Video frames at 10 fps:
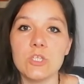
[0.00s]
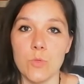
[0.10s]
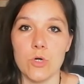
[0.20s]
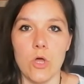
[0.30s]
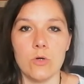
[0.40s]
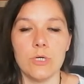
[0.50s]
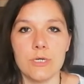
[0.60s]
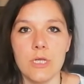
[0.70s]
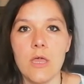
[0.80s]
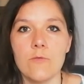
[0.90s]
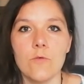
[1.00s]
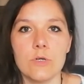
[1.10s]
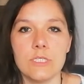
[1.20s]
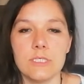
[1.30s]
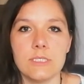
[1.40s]
more longer
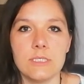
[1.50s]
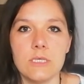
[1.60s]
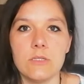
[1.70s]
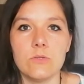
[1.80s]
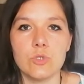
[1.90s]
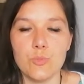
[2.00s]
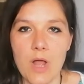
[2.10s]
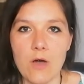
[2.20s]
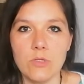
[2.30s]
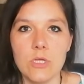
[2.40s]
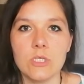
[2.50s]
for these seeds to sprout.